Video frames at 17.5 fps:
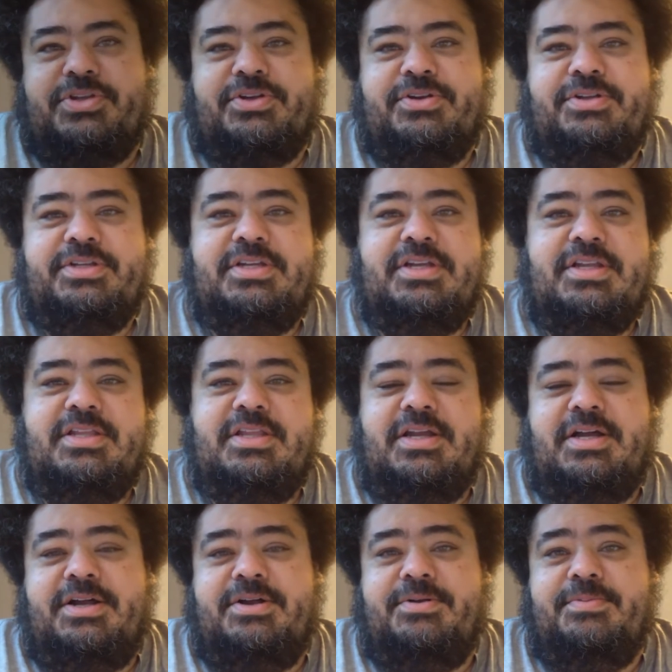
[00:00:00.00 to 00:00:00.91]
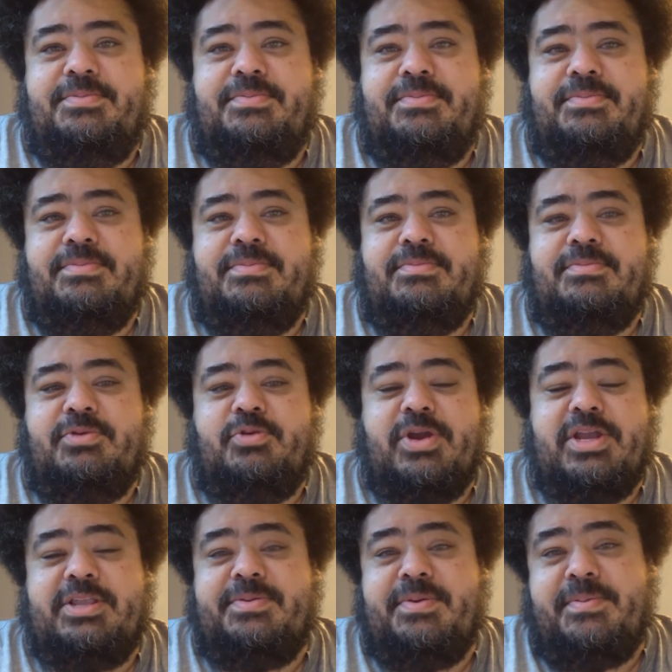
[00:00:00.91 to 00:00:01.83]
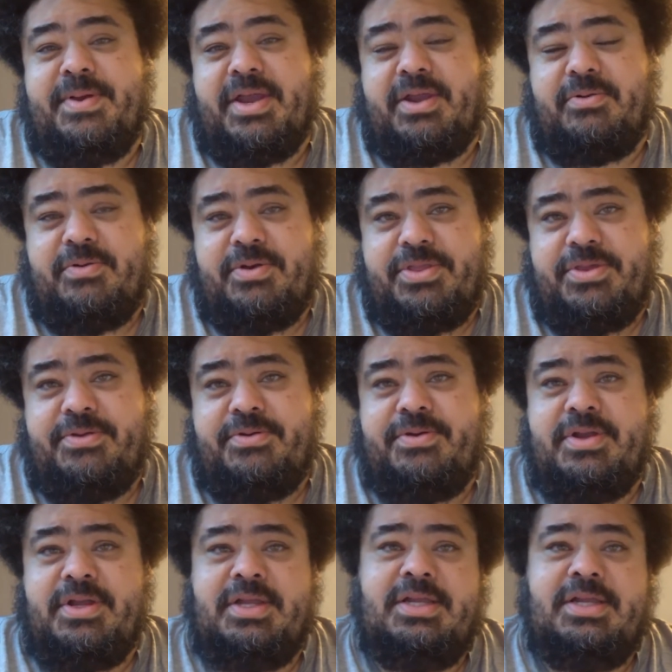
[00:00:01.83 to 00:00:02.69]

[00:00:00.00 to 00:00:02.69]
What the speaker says: Church. Great to be back with you.